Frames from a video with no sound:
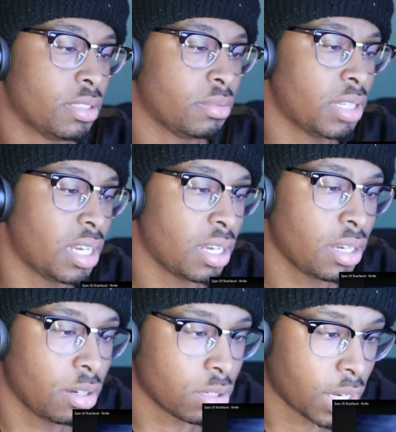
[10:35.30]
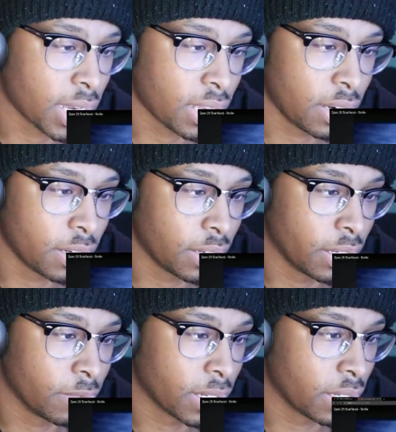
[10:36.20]
Hold on, I can't hear
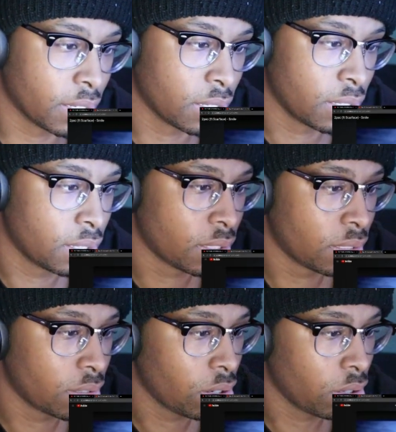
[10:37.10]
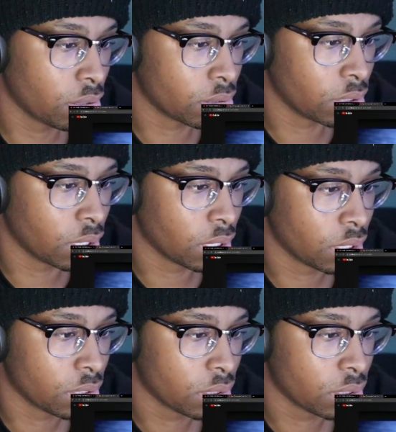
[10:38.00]
nothing right now. Hold on, y'all.